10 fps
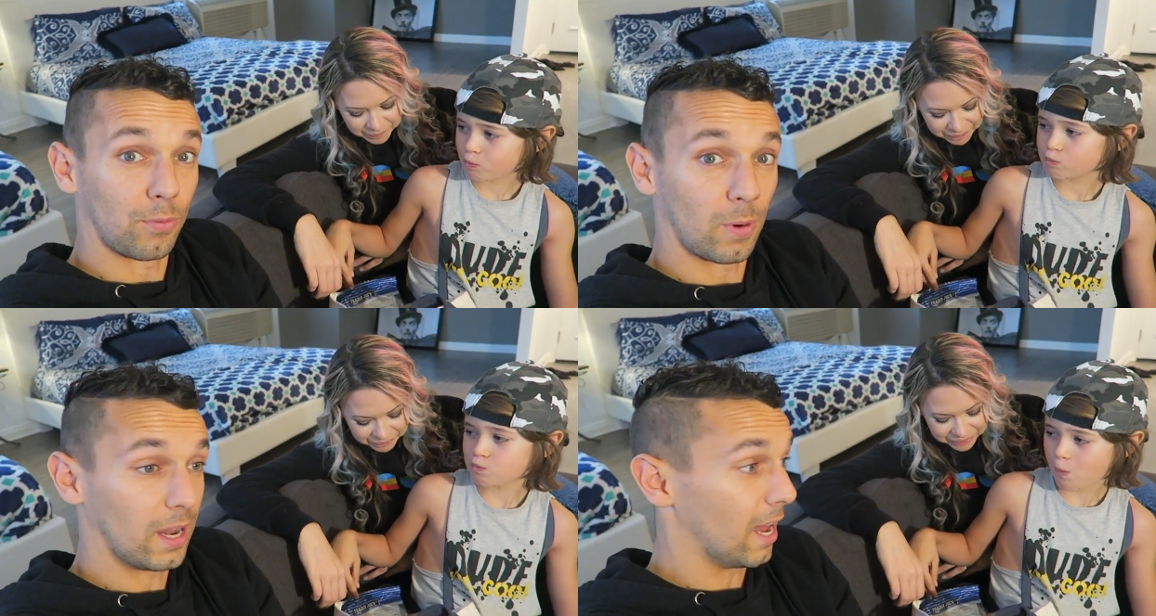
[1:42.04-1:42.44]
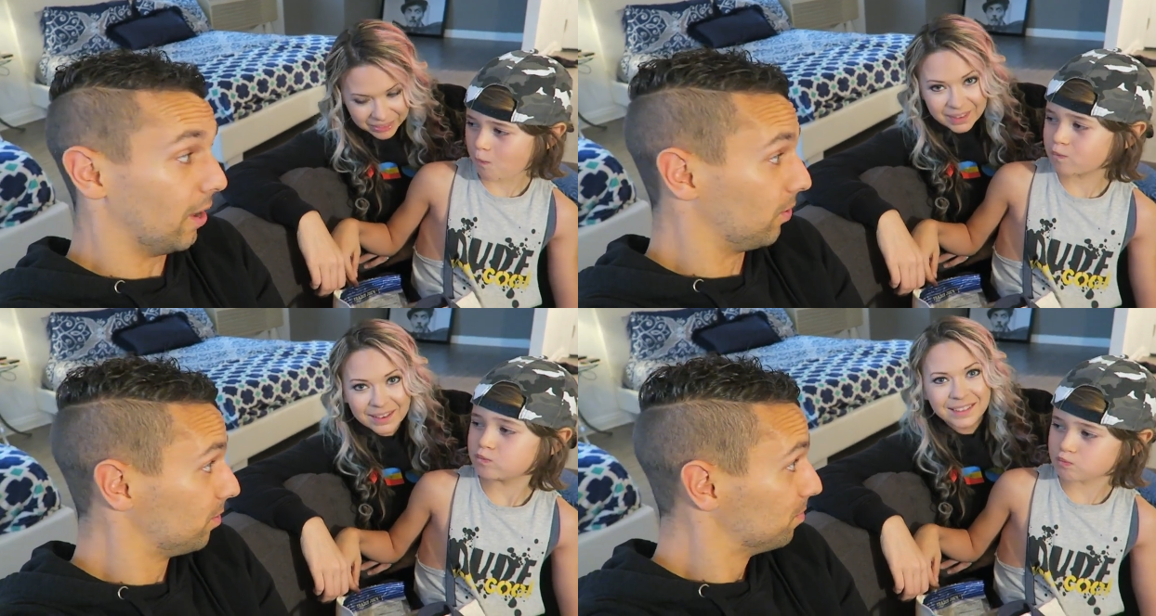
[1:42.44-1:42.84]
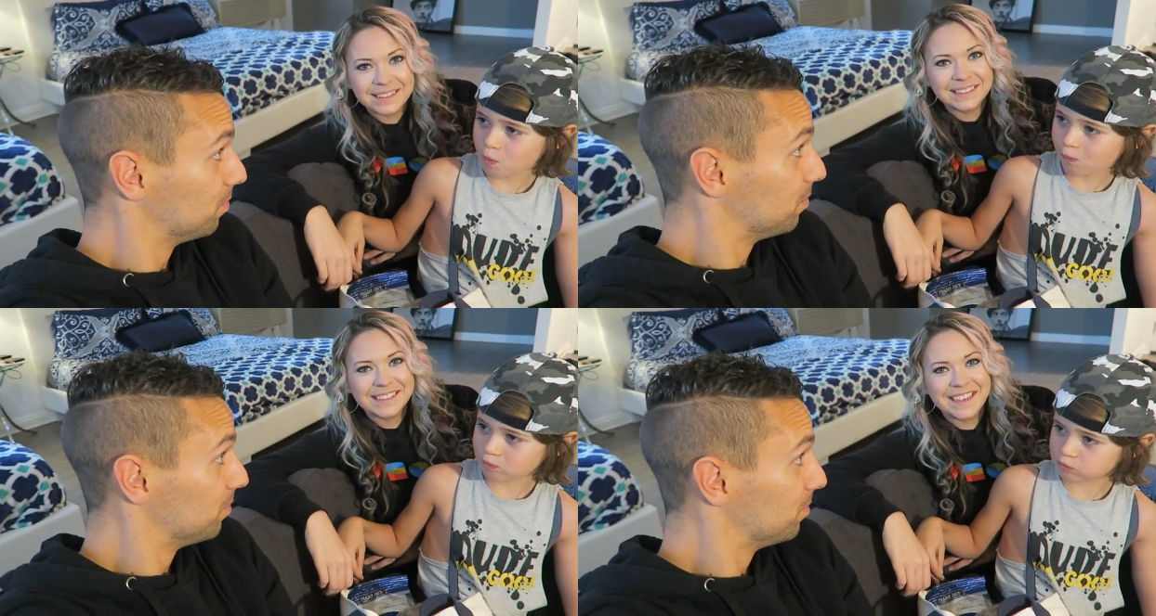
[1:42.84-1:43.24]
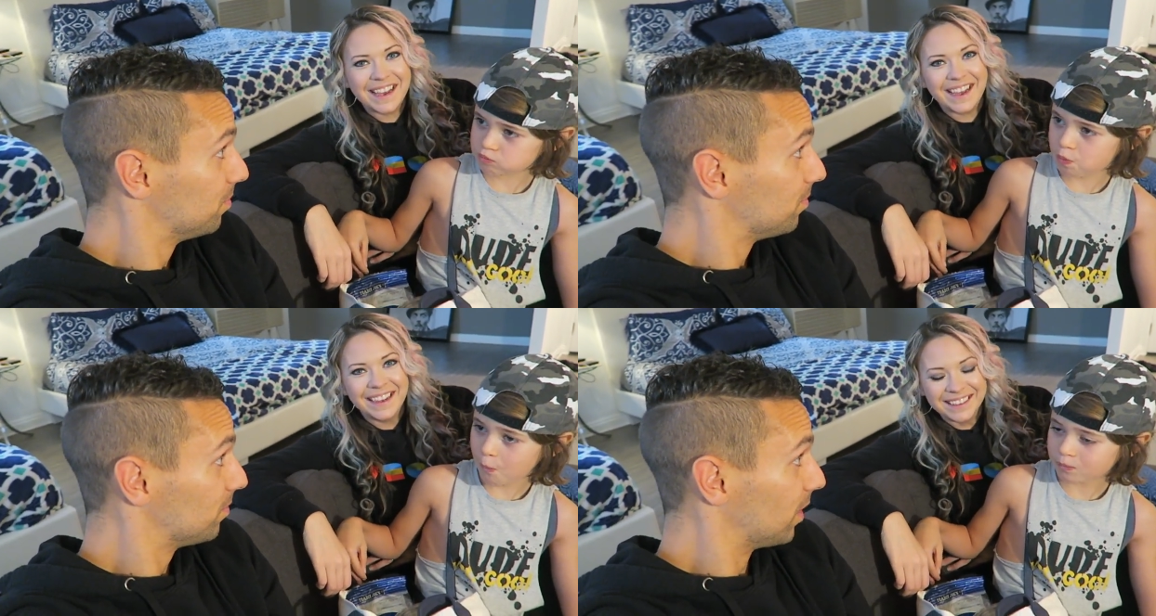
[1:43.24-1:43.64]
Speaker 1: If we're allowed.
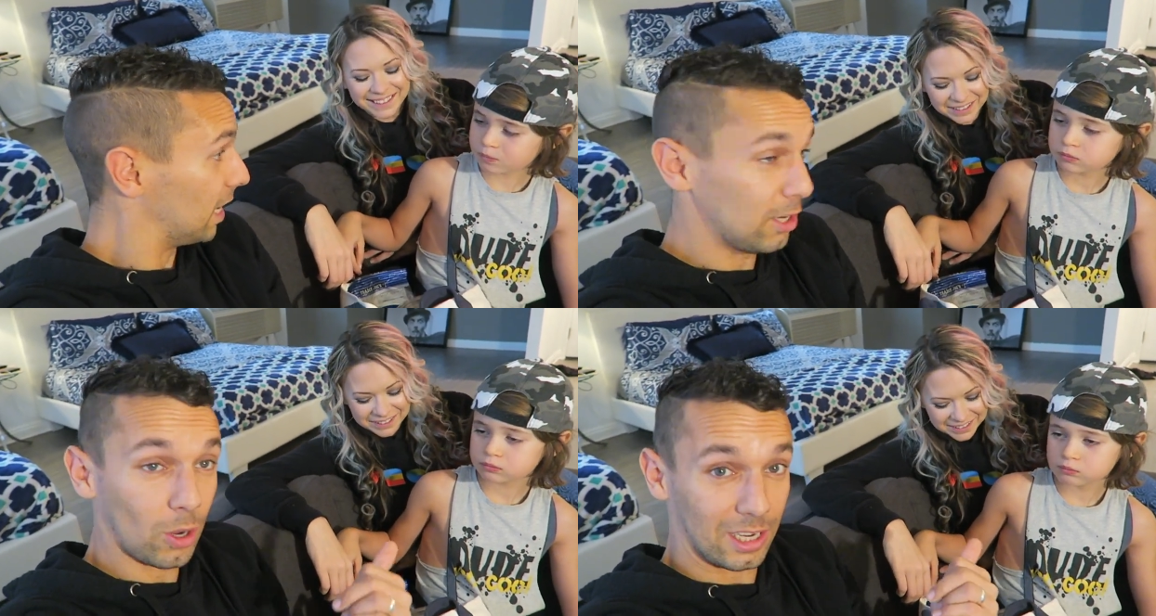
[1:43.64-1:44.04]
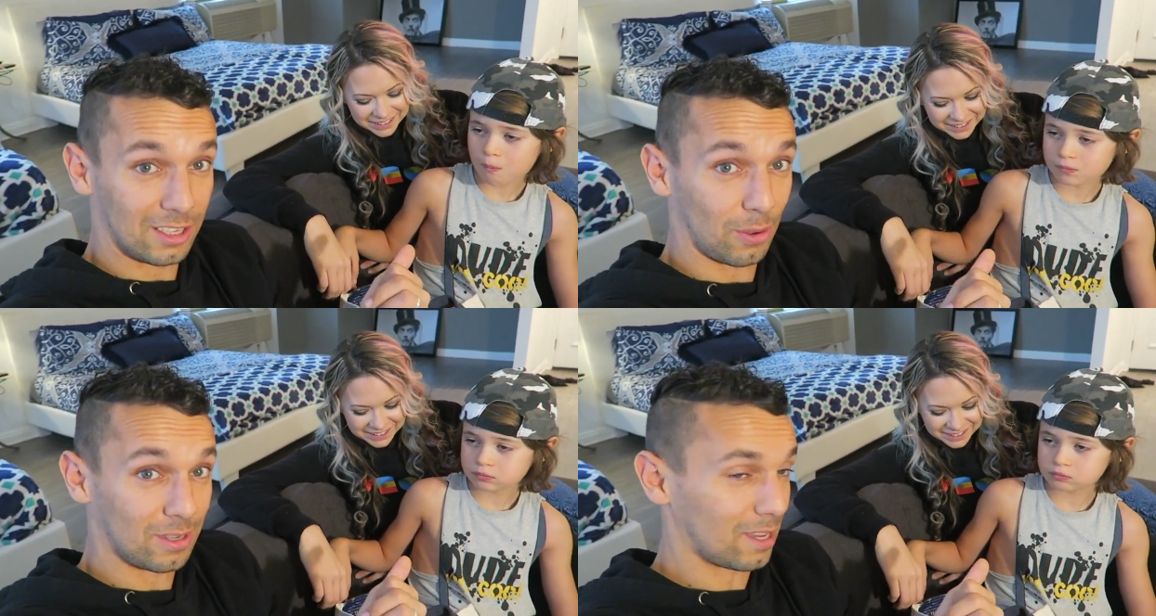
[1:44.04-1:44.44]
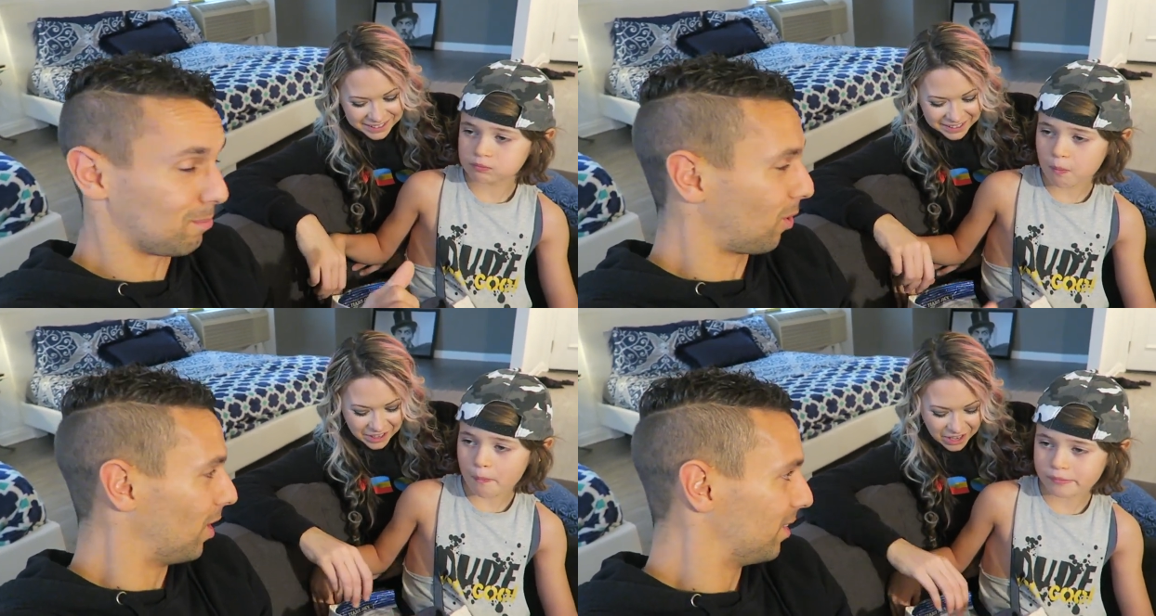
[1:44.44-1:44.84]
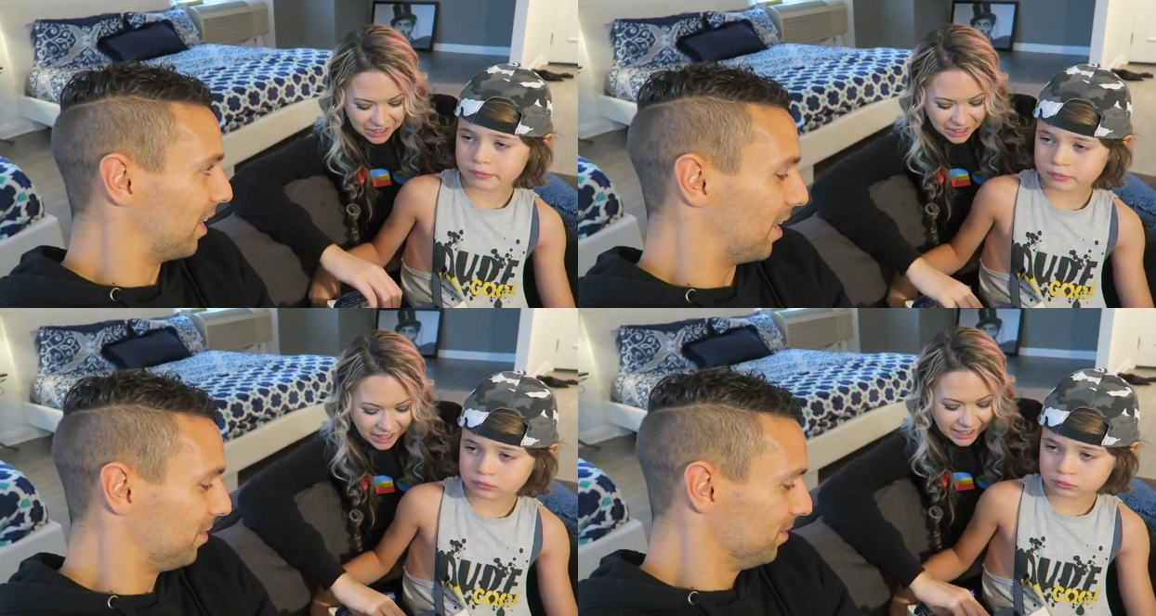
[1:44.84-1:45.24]
Yeah. He nodded, so he seems
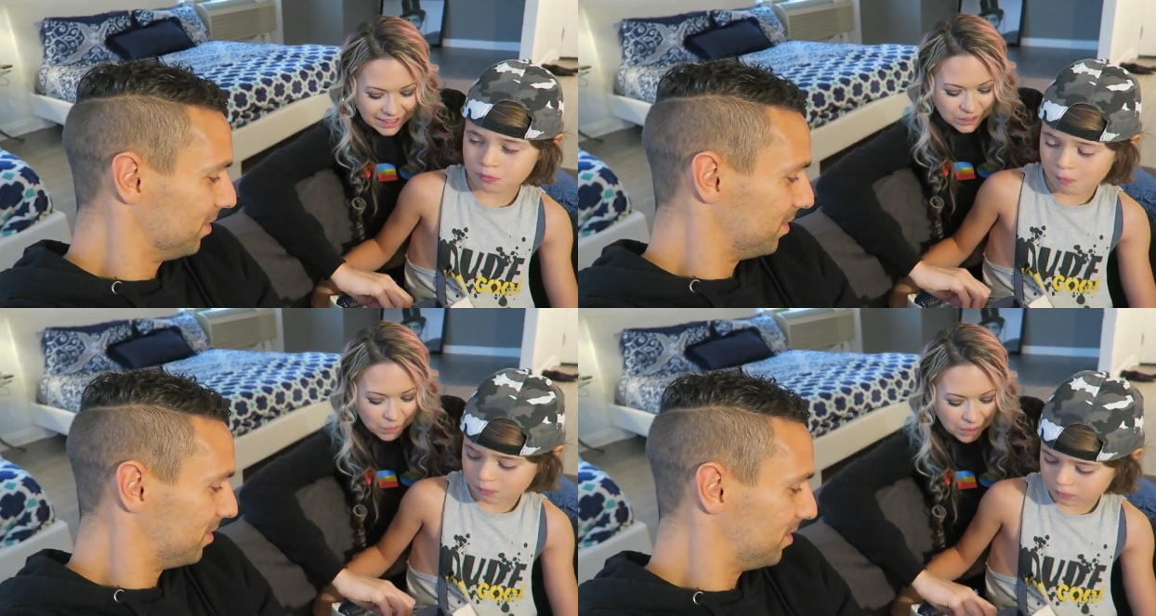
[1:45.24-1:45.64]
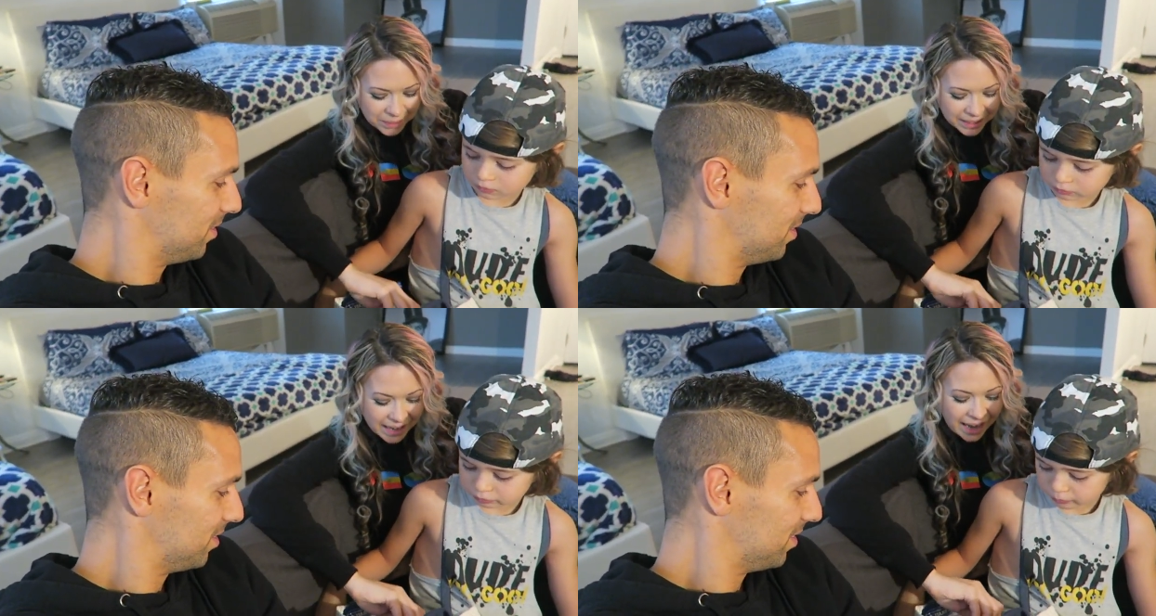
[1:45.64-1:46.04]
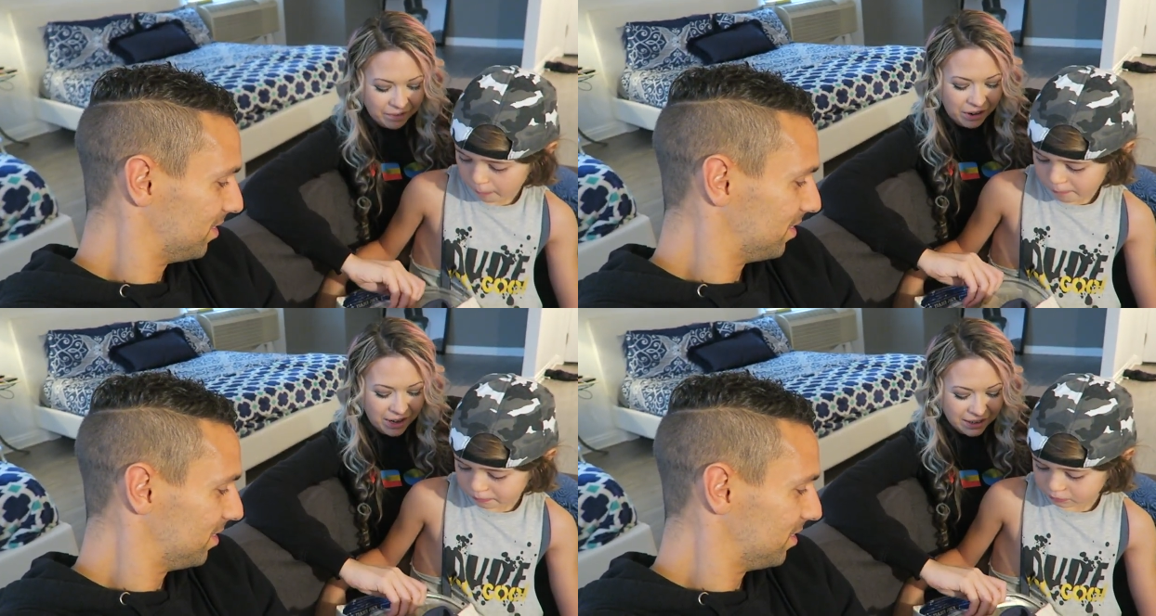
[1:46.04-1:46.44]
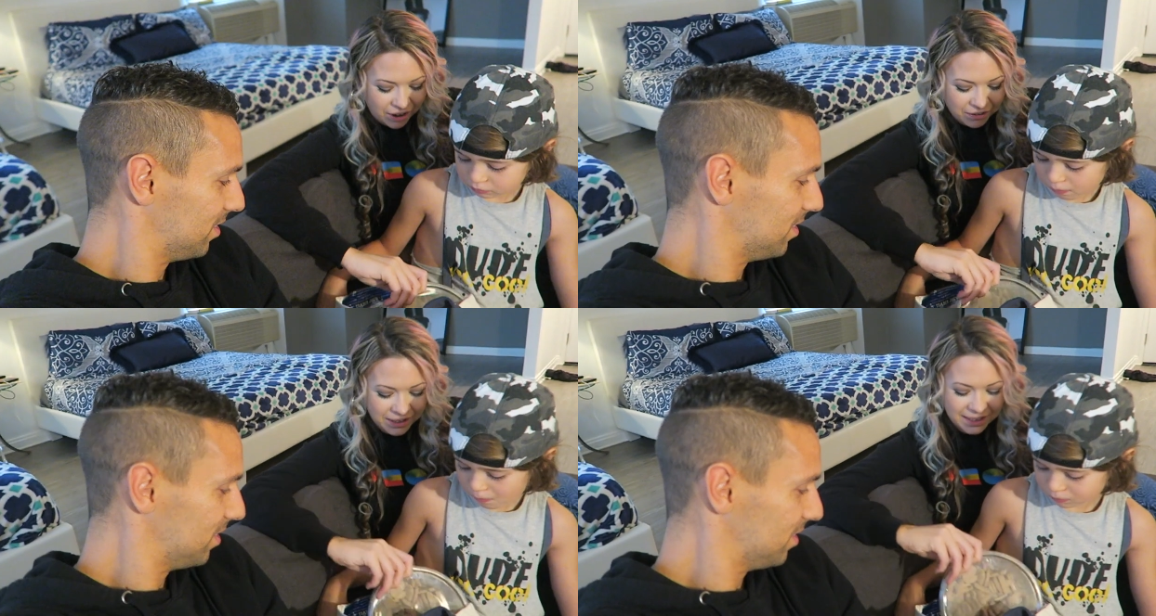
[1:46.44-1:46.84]
like, yeah.
Speaker 2: Okay, so what are we gonna have? I, I